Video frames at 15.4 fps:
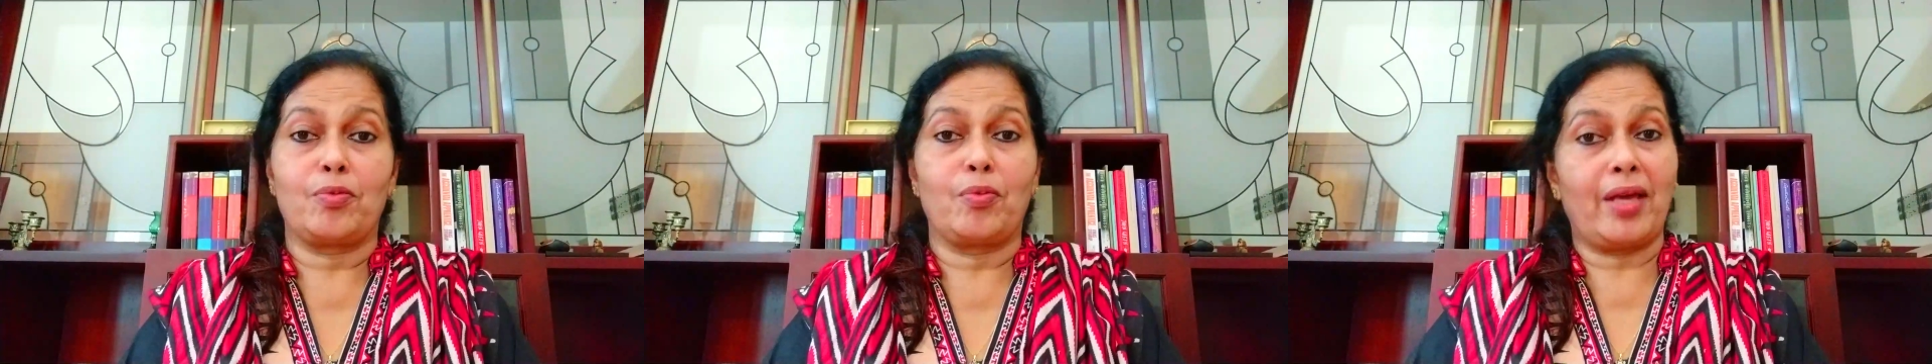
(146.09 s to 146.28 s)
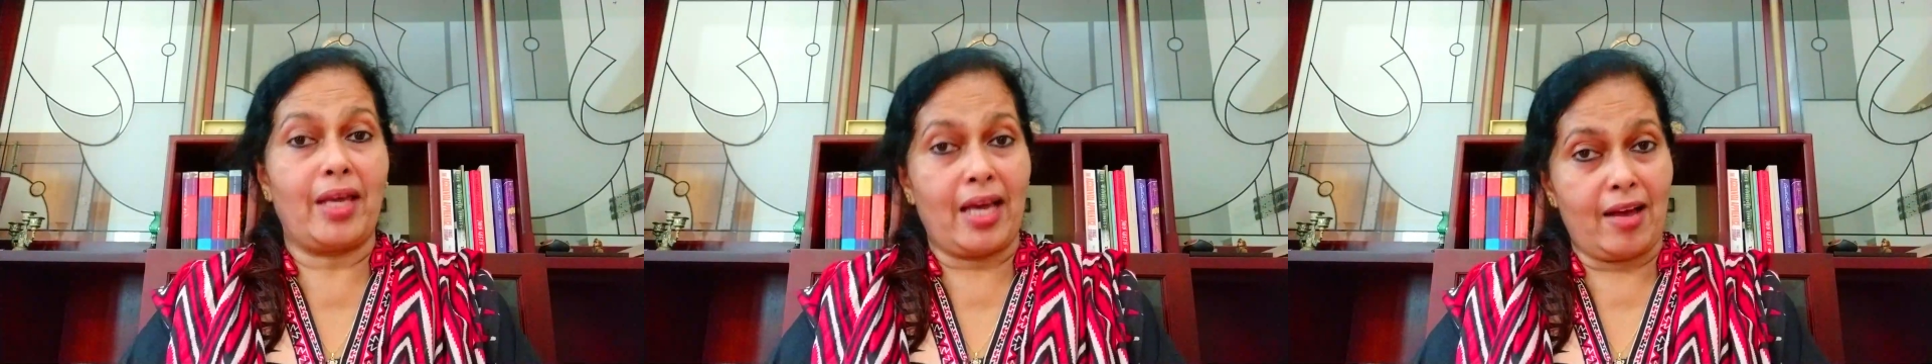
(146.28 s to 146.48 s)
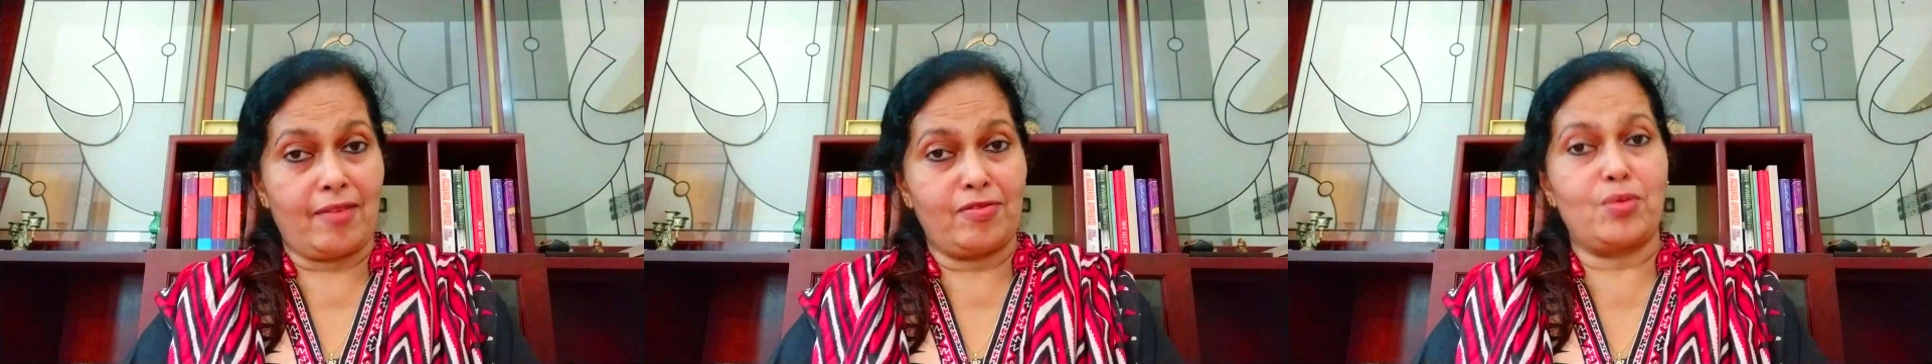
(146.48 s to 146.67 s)
We
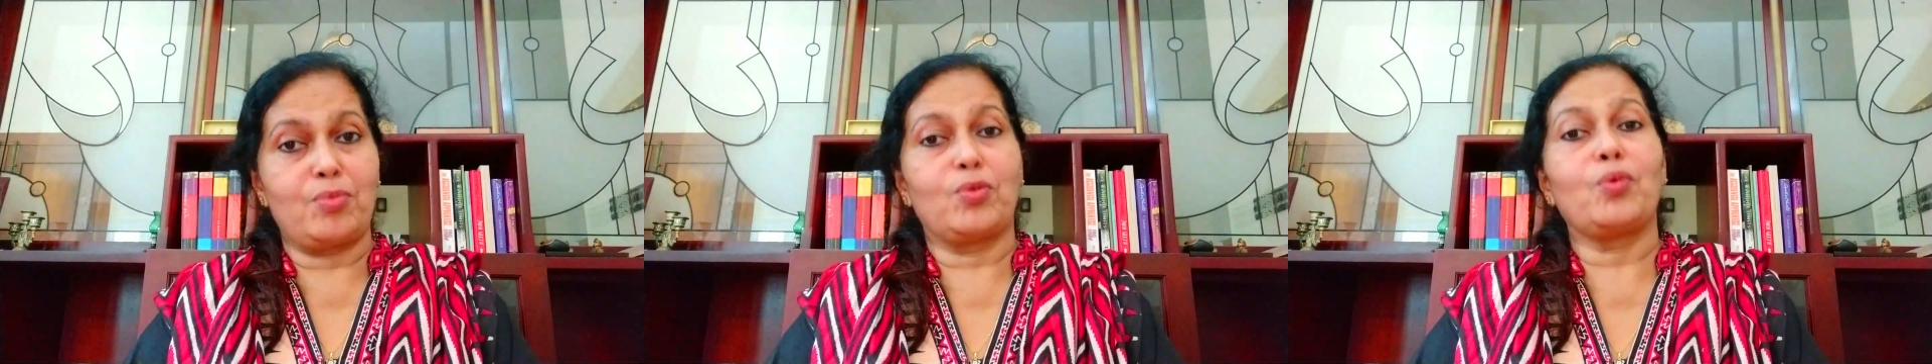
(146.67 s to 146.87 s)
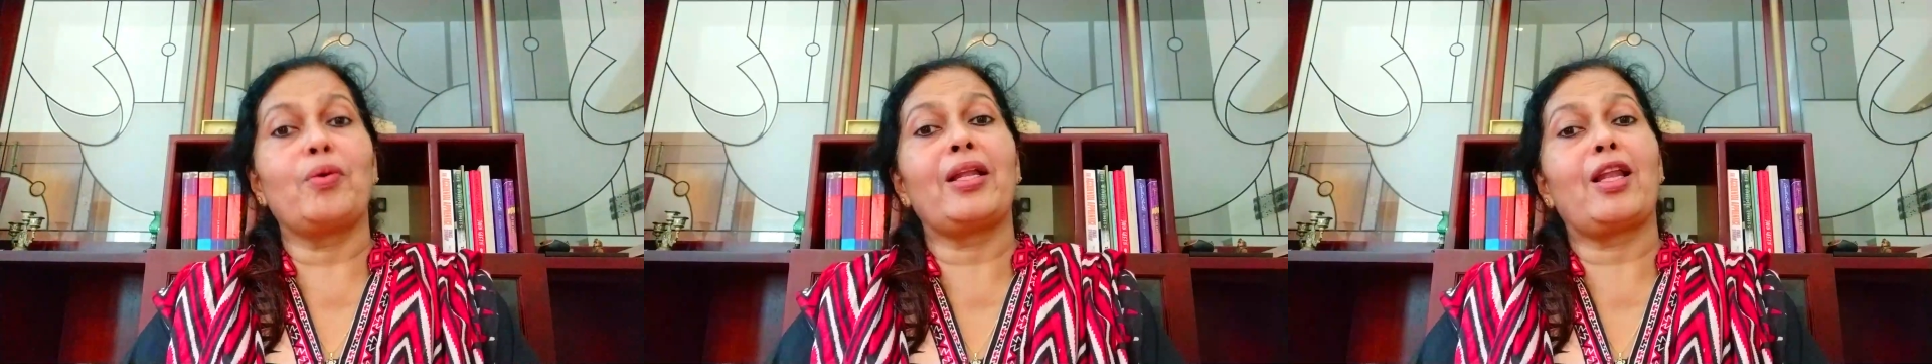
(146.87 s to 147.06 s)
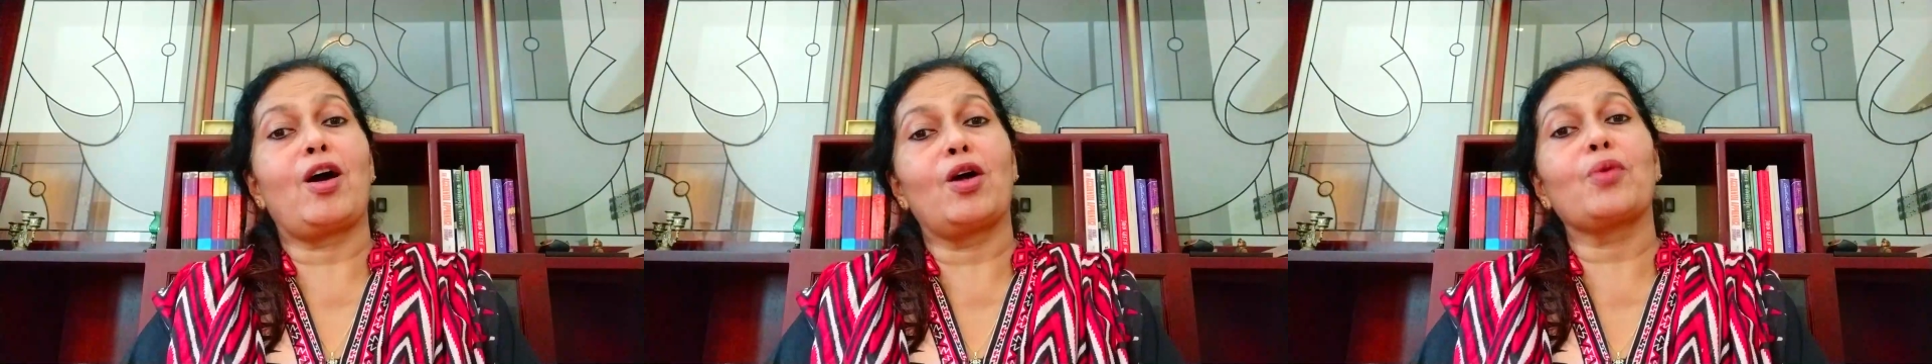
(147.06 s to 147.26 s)
have to move
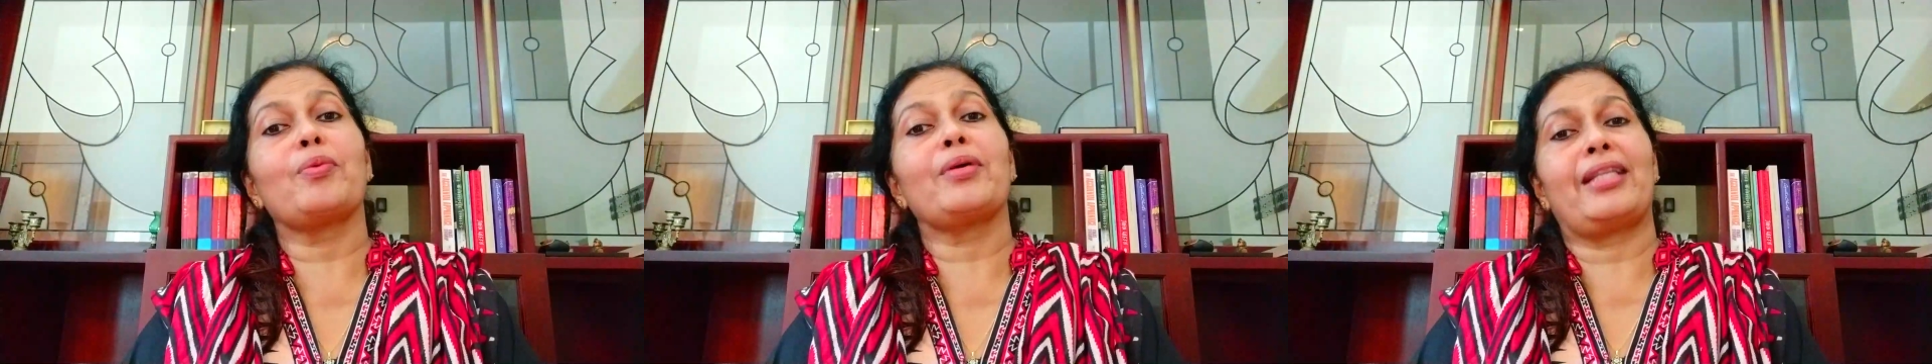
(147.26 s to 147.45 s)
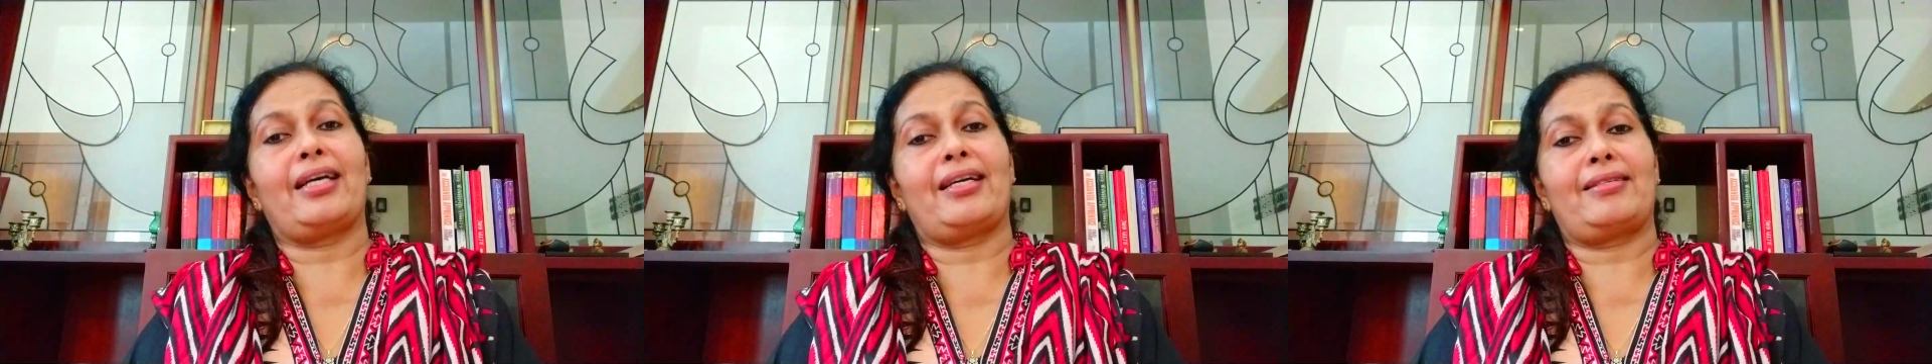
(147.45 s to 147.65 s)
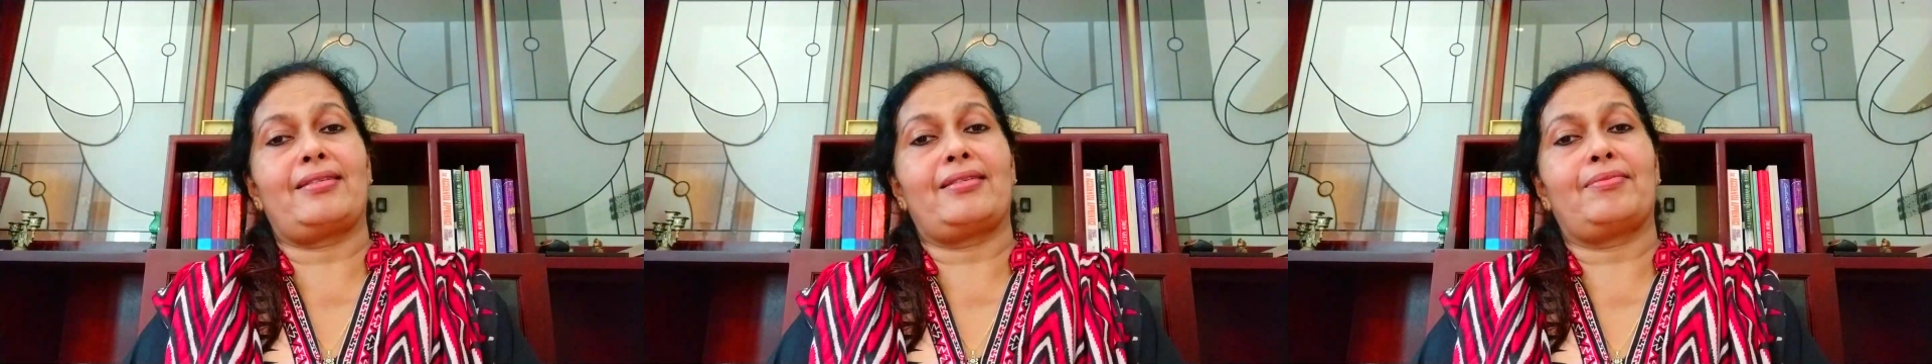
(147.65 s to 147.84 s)
along with
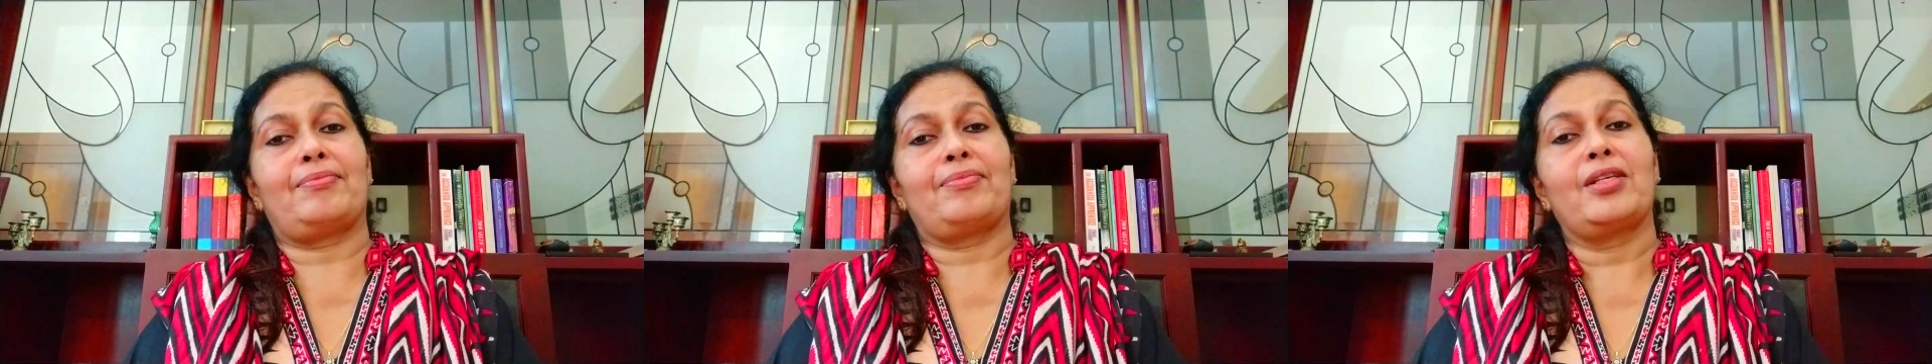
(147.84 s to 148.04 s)
that.